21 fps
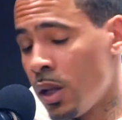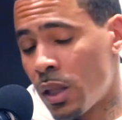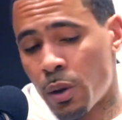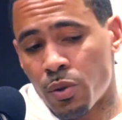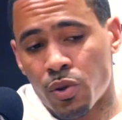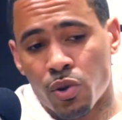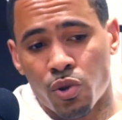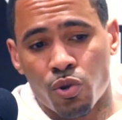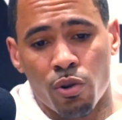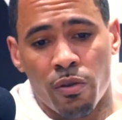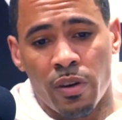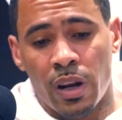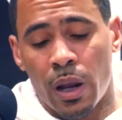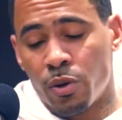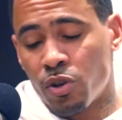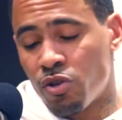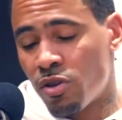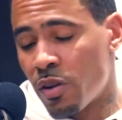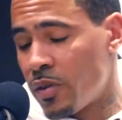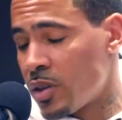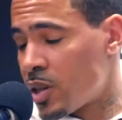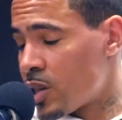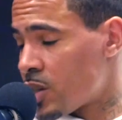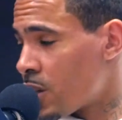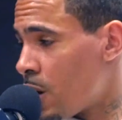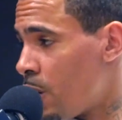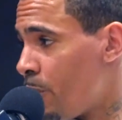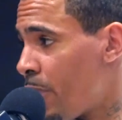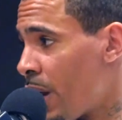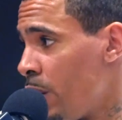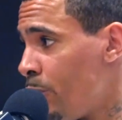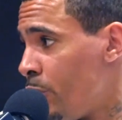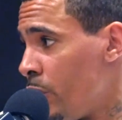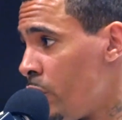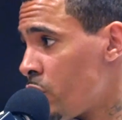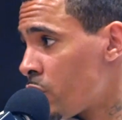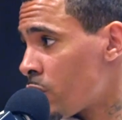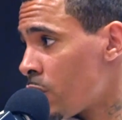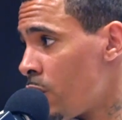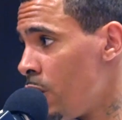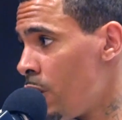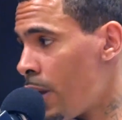That was a story that was driven to sell
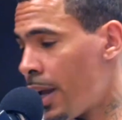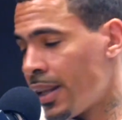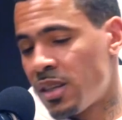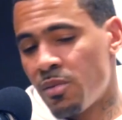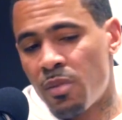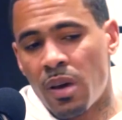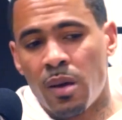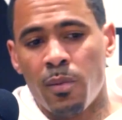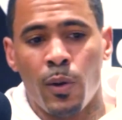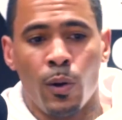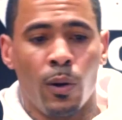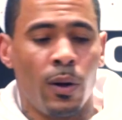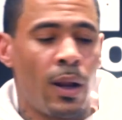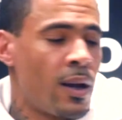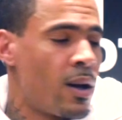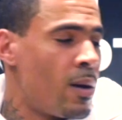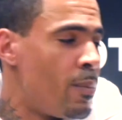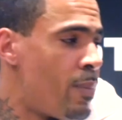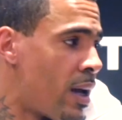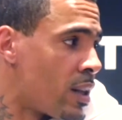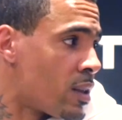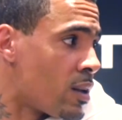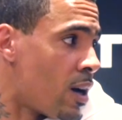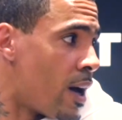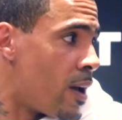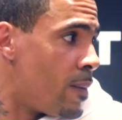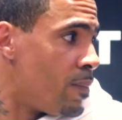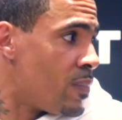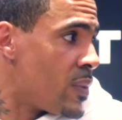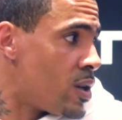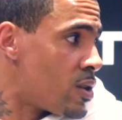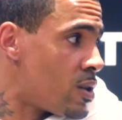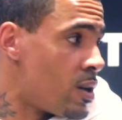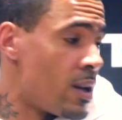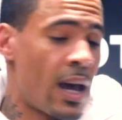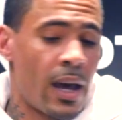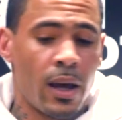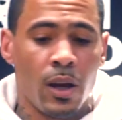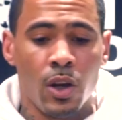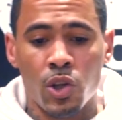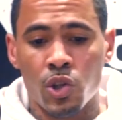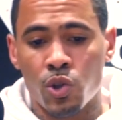papers and to make me look like a bad guy. So
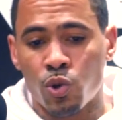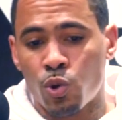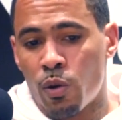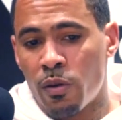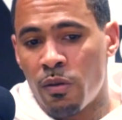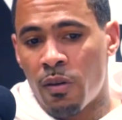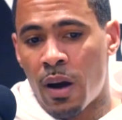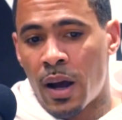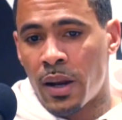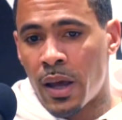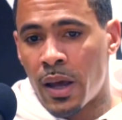that story right